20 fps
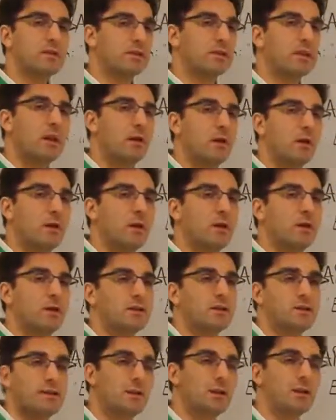to sell
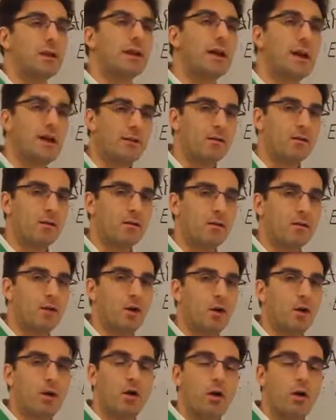sick cattle